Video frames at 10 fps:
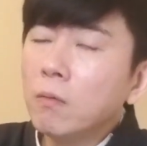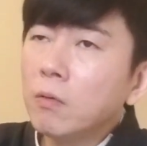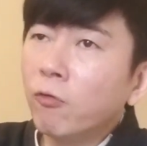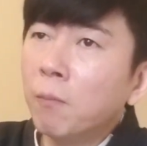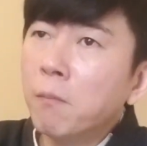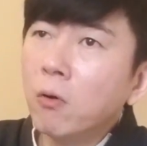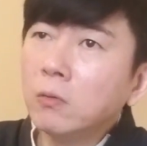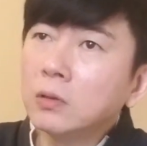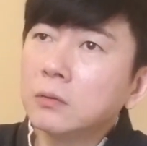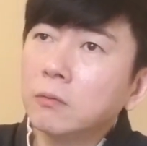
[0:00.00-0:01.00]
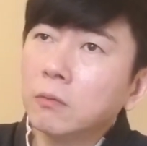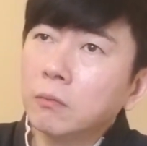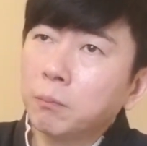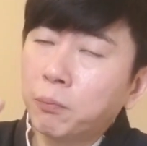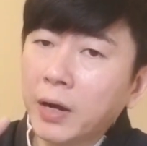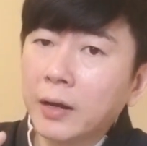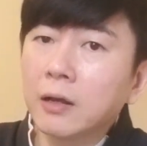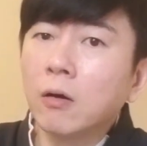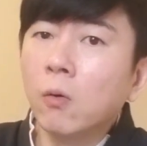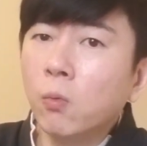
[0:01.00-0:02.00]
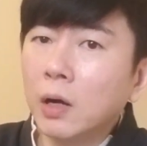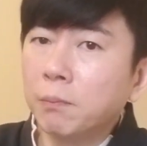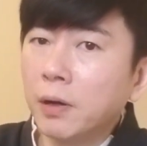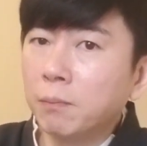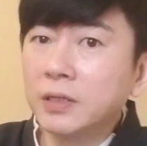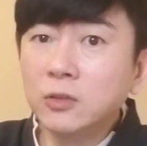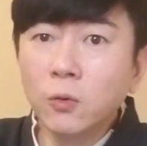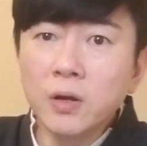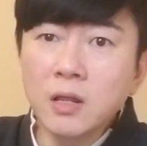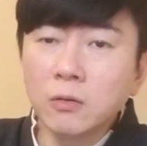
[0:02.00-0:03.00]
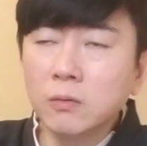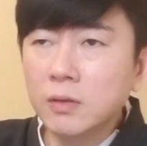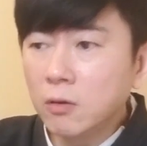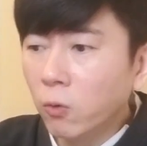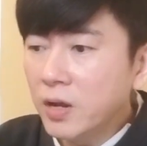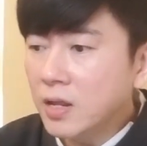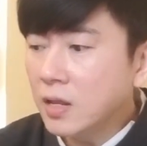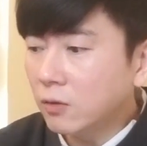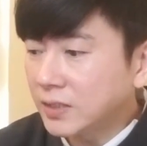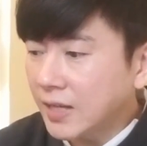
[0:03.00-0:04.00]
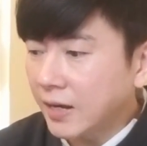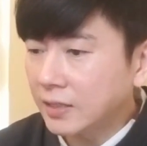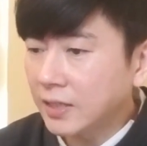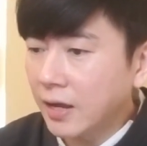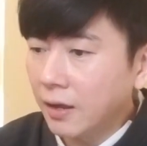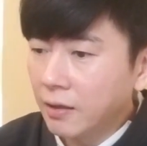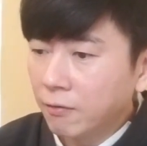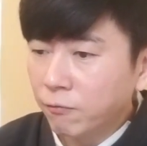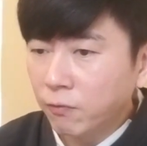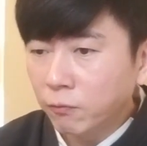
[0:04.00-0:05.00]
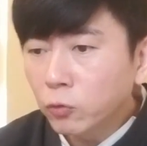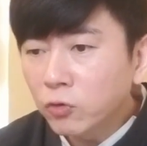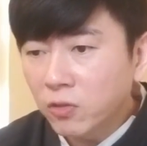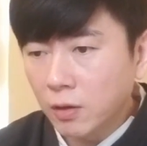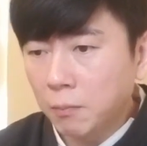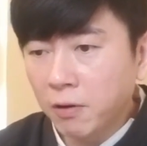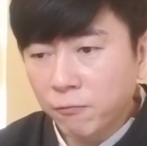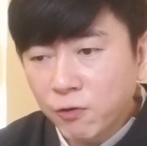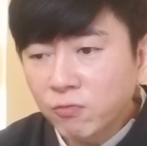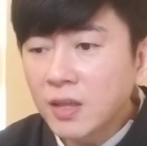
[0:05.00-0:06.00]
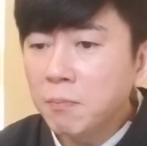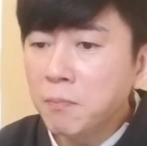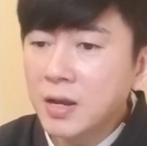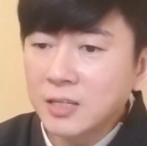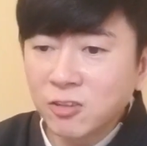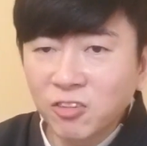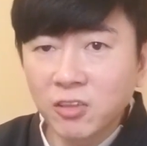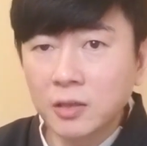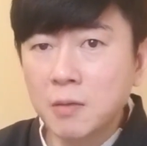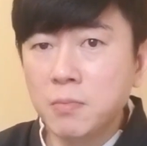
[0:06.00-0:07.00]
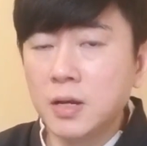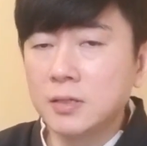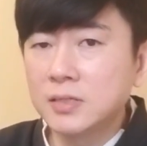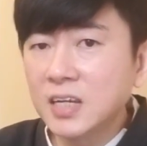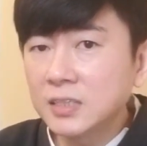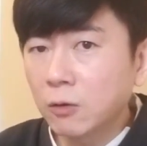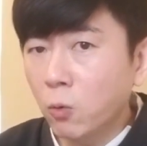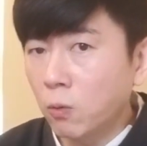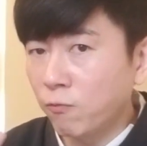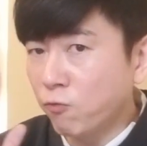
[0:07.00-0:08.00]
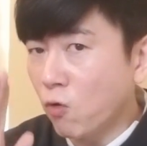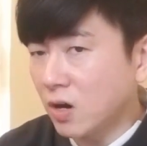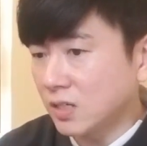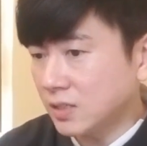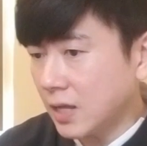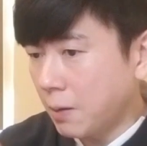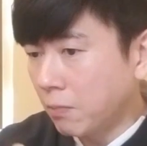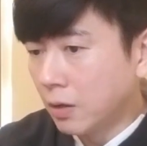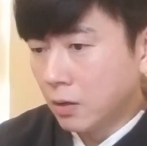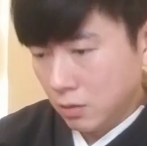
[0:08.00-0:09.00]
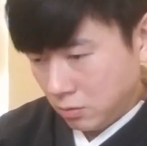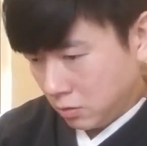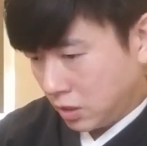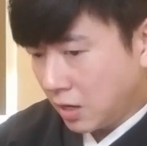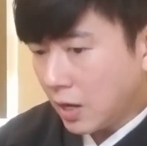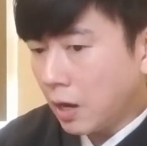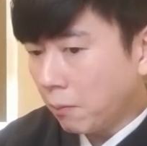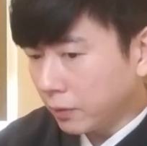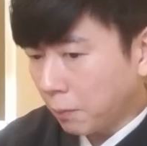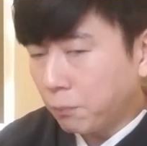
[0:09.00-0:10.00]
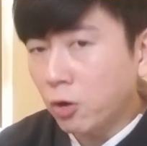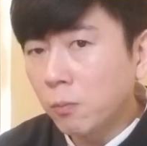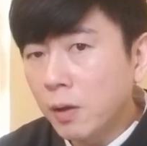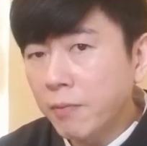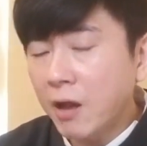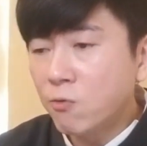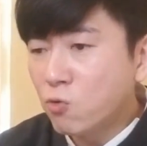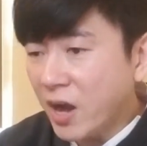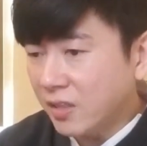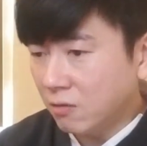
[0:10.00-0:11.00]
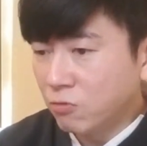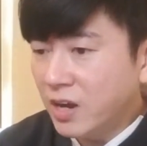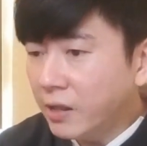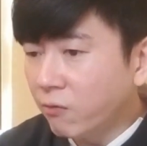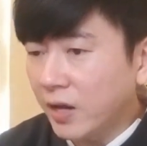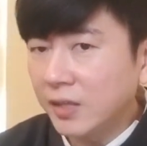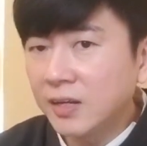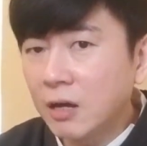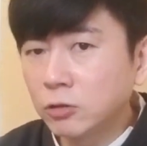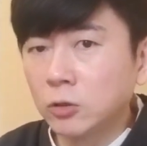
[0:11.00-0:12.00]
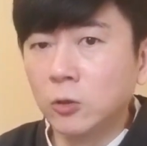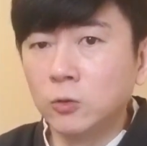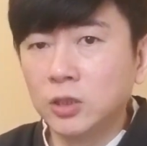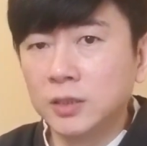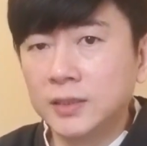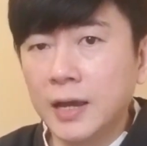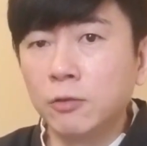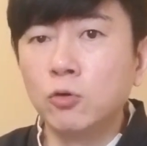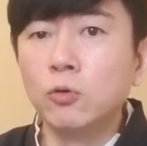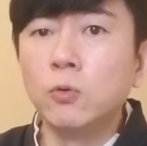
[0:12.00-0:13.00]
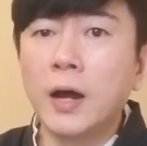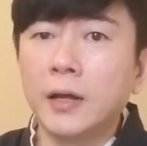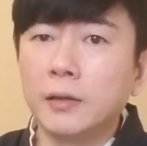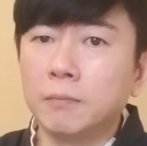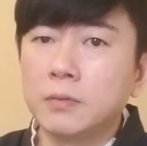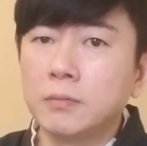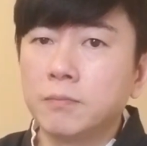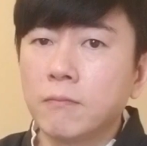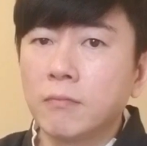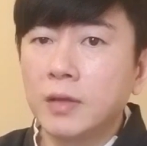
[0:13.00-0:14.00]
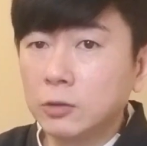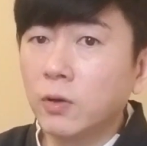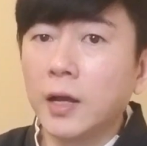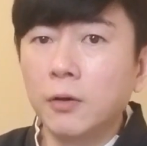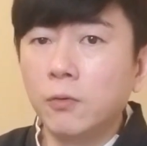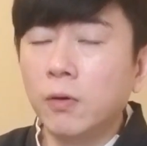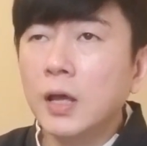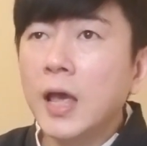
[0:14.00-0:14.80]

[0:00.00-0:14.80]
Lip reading: For most practical work purpose, you only need to set aside about 15 minutes to 30 minutes, just focus time thinking about the problem and really writing down solutions and to-do items. That's what I do.